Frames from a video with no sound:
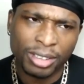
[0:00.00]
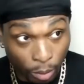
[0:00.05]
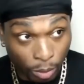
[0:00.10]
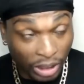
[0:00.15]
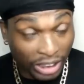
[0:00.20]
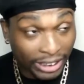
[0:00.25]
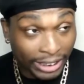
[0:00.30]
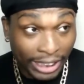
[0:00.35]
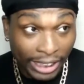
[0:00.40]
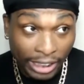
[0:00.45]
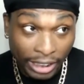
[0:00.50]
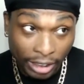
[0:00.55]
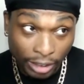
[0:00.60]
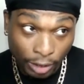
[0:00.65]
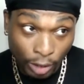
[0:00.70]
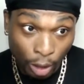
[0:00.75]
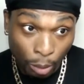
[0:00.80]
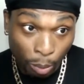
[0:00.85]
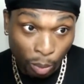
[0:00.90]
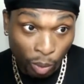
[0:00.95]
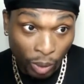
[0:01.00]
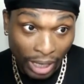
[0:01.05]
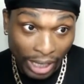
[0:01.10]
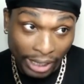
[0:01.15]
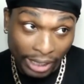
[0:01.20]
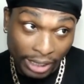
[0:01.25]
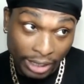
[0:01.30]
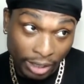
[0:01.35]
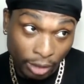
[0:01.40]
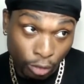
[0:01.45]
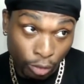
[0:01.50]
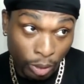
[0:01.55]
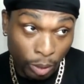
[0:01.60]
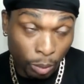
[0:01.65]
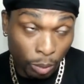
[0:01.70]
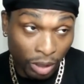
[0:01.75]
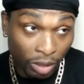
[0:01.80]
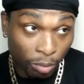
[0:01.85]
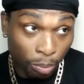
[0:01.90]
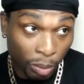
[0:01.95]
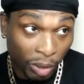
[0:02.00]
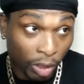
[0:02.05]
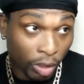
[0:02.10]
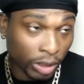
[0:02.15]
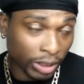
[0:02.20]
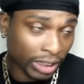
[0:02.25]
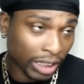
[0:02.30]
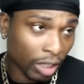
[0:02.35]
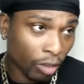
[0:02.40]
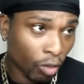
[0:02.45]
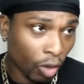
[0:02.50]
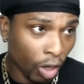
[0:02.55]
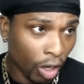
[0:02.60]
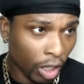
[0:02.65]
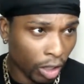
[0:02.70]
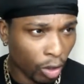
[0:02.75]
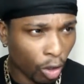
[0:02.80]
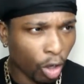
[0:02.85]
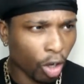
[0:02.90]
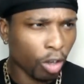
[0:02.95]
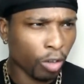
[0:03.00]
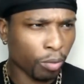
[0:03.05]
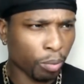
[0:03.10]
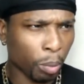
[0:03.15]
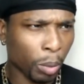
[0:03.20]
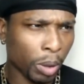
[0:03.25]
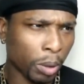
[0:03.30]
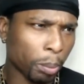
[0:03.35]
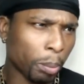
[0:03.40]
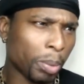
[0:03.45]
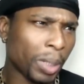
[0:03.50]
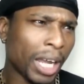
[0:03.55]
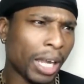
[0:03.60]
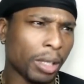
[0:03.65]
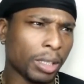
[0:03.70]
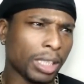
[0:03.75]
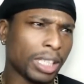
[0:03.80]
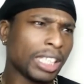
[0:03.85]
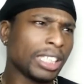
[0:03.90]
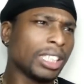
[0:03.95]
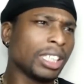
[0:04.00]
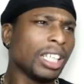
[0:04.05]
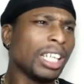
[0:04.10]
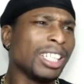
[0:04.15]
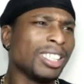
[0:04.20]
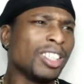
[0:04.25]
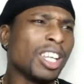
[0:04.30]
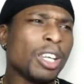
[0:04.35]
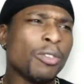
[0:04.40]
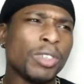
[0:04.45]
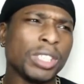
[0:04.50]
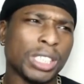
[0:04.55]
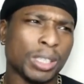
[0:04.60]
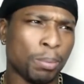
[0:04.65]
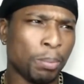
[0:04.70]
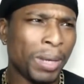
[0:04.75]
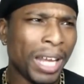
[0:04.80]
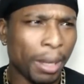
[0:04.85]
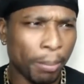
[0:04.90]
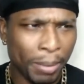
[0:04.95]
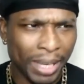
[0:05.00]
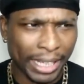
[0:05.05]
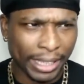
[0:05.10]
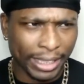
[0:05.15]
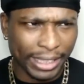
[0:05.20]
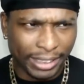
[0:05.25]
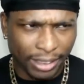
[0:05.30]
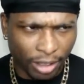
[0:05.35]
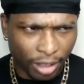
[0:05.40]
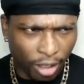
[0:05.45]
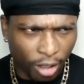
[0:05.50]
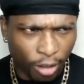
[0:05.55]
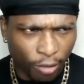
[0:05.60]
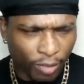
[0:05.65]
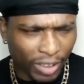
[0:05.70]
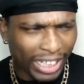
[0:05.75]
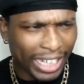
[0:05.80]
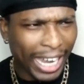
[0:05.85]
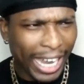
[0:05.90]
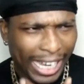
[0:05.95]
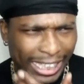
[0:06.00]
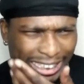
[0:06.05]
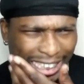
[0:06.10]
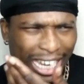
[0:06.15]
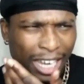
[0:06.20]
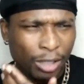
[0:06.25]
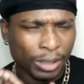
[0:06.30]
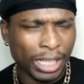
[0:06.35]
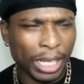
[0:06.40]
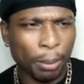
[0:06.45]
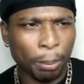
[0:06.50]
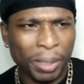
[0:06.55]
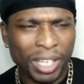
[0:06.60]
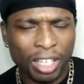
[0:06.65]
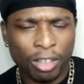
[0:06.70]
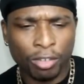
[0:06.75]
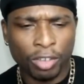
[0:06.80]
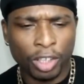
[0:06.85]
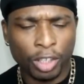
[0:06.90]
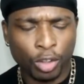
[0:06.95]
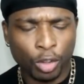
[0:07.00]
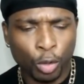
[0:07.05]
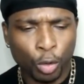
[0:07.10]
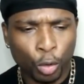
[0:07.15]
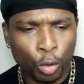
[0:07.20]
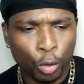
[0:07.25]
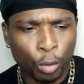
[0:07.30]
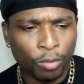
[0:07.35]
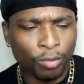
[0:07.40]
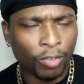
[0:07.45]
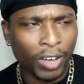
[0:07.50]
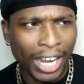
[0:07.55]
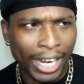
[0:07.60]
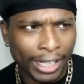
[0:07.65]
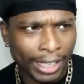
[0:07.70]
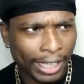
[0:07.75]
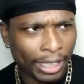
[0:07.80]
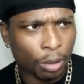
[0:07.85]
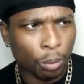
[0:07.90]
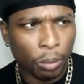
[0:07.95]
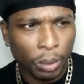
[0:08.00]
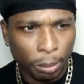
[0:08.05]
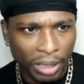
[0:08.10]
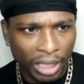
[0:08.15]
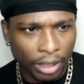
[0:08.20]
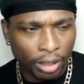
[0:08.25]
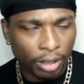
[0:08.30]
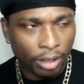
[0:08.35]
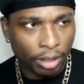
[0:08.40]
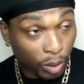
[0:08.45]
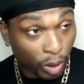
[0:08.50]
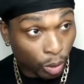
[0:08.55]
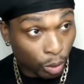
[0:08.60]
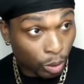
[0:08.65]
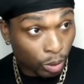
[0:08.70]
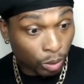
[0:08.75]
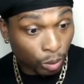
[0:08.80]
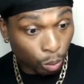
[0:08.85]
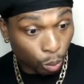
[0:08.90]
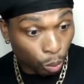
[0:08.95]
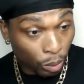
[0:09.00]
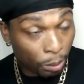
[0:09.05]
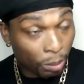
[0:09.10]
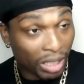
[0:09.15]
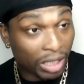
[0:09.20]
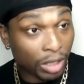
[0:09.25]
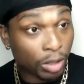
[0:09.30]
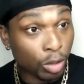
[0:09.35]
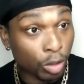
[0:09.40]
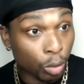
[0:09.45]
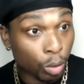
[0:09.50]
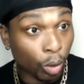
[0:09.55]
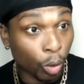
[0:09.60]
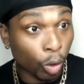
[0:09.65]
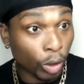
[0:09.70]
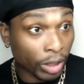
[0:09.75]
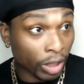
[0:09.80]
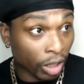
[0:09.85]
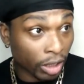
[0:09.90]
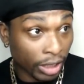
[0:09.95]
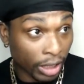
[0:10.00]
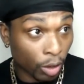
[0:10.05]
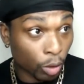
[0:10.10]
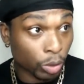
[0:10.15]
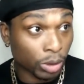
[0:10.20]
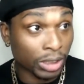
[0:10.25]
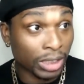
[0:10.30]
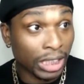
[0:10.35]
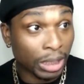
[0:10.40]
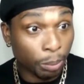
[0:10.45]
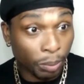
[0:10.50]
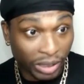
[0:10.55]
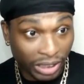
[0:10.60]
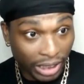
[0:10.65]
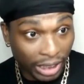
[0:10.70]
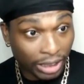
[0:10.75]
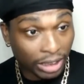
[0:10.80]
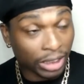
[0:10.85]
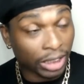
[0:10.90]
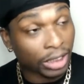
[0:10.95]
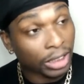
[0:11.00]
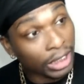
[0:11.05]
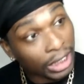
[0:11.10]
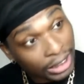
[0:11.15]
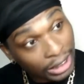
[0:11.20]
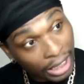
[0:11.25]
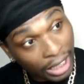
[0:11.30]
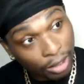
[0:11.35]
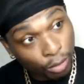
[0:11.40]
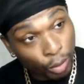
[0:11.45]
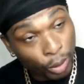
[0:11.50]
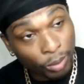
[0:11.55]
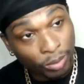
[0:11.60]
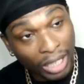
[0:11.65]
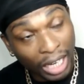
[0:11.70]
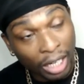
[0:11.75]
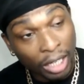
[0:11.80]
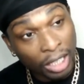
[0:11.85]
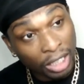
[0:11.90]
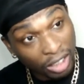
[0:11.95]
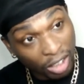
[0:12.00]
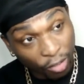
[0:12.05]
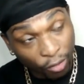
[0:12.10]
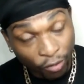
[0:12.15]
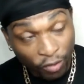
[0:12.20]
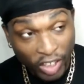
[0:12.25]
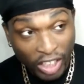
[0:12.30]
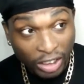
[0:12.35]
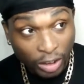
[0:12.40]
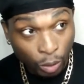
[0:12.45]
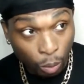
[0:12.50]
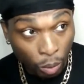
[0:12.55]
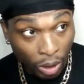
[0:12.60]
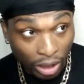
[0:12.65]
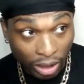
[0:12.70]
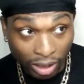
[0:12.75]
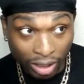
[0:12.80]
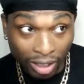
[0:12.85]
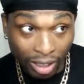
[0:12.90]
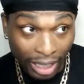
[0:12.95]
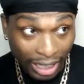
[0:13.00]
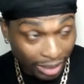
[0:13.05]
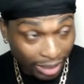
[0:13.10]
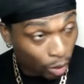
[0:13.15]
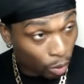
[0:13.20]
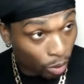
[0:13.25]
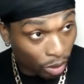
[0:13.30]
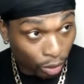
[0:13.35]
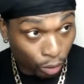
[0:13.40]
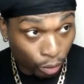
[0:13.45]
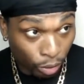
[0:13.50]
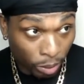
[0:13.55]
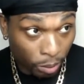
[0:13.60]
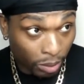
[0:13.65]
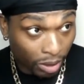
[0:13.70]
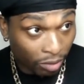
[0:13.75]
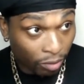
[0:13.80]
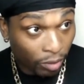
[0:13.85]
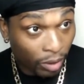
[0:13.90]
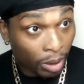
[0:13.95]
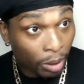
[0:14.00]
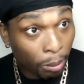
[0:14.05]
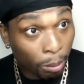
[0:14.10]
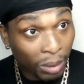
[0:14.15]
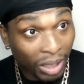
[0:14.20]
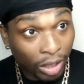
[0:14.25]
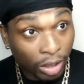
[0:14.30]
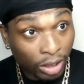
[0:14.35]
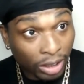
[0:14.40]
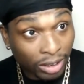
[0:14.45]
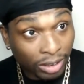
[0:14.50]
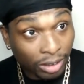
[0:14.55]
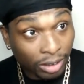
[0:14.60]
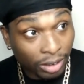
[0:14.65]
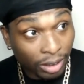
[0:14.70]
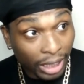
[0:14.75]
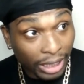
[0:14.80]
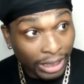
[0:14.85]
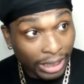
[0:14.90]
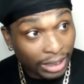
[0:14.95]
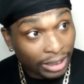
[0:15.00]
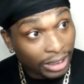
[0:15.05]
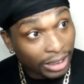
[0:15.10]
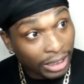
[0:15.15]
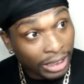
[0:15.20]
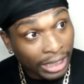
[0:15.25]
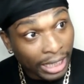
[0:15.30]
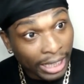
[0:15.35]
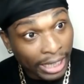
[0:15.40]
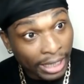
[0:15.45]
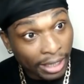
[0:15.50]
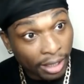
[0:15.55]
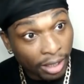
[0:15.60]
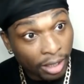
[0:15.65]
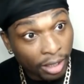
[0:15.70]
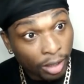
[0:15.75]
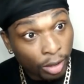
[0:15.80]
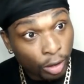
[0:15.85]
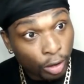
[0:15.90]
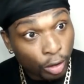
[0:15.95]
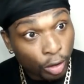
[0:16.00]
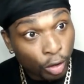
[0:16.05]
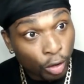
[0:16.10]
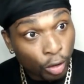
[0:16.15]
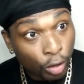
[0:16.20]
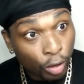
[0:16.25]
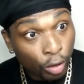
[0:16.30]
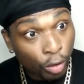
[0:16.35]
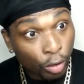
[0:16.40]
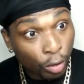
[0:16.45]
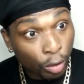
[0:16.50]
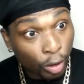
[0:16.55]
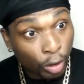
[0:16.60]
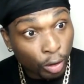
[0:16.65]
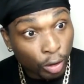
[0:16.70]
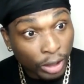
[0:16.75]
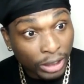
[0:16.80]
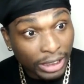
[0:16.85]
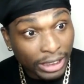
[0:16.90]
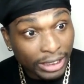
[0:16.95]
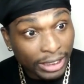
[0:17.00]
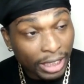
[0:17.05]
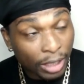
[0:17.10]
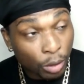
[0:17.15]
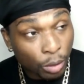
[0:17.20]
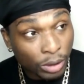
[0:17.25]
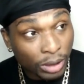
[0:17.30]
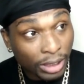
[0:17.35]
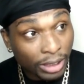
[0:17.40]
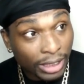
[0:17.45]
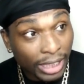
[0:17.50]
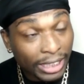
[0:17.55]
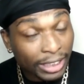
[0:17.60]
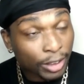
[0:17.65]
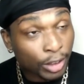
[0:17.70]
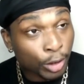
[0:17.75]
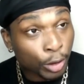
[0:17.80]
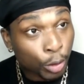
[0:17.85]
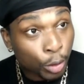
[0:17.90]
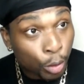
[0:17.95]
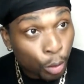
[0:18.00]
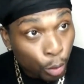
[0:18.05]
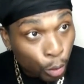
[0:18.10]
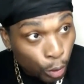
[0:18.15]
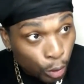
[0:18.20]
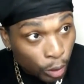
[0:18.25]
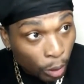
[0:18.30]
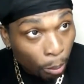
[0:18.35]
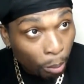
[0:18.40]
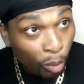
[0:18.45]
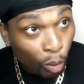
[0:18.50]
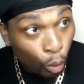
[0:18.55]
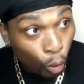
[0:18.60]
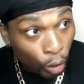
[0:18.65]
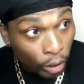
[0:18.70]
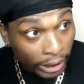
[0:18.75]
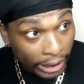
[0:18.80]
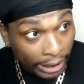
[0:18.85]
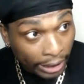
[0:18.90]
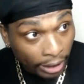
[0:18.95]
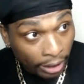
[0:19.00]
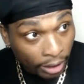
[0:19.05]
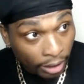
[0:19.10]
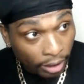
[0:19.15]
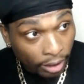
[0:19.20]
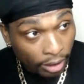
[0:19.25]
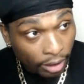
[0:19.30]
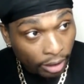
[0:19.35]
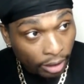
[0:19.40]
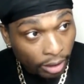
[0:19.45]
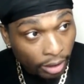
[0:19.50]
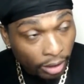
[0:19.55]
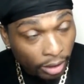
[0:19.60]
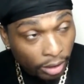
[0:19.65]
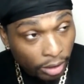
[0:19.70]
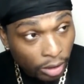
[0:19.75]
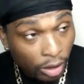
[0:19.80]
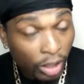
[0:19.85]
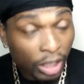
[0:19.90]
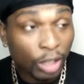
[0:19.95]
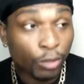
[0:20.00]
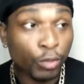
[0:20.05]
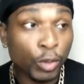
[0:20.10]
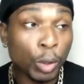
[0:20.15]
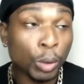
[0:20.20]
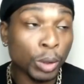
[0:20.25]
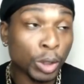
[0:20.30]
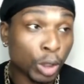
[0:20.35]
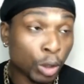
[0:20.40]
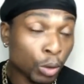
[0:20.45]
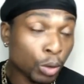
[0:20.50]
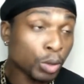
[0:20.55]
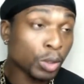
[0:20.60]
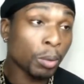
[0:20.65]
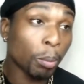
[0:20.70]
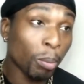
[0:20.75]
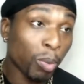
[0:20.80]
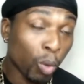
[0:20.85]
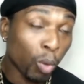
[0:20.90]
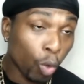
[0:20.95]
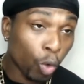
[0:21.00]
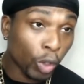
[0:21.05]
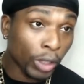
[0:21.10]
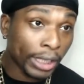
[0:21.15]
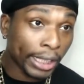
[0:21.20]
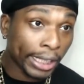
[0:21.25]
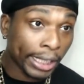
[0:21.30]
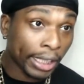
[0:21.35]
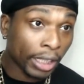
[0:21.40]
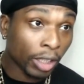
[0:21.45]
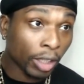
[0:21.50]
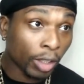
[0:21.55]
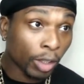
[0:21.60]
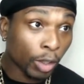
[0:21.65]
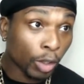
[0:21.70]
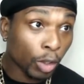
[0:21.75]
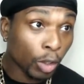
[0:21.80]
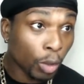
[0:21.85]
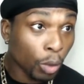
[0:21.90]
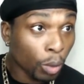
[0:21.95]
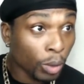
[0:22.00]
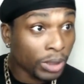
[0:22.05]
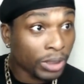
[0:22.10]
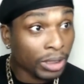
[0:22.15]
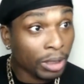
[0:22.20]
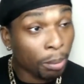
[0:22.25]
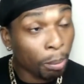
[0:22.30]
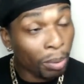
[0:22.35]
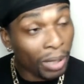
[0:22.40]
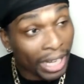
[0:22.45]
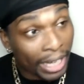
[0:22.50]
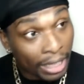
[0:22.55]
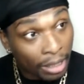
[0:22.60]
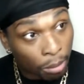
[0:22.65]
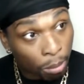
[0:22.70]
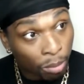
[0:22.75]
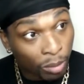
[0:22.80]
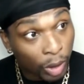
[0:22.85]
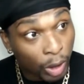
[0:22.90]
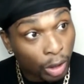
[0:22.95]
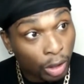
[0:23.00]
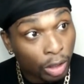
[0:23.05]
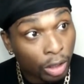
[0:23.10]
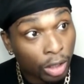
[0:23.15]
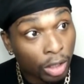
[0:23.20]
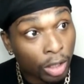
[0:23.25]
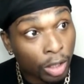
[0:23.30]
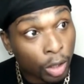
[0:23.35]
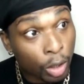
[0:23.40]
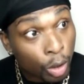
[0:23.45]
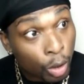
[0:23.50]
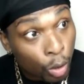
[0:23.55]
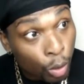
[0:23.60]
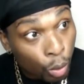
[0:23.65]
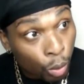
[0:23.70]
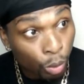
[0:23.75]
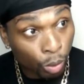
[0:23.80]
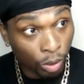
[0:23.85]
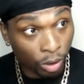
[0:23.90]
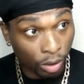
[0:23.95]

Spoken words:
The second example I can agree with, because there are a lot of there's not even just black men, there's a lot of guys out there, period, who violate women. Those women do, or young girls need protection. Yes, I agree with that. The first one I don't agree with, because at the end of the day, a lot of these girls, they choose poorly. So if you choose poorly, who is to blame? You.